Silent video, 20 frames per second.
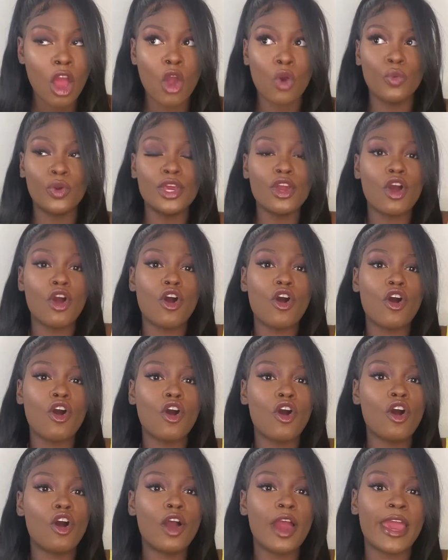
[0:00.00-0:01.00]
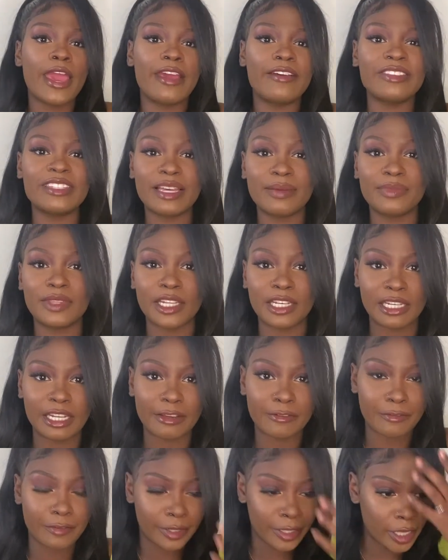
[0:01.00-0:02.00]
We all have something
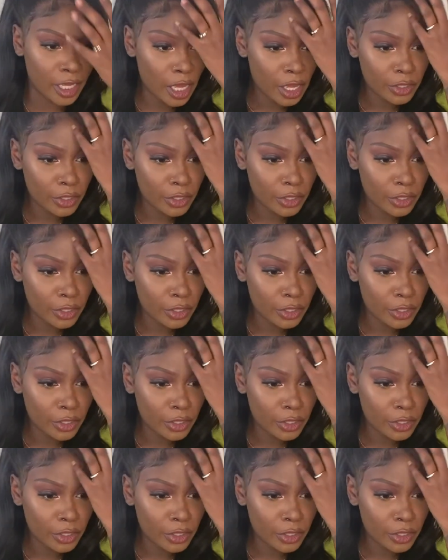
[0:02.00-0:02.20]
different.